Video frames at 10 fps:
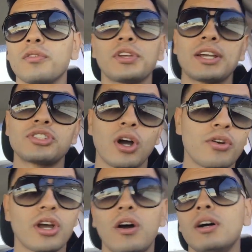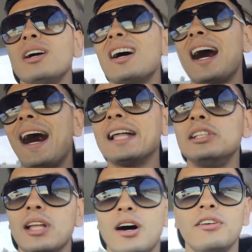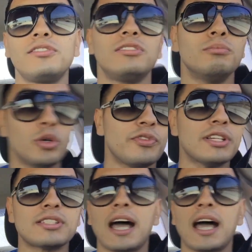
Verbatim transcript: or if you guys don't know, I love movies.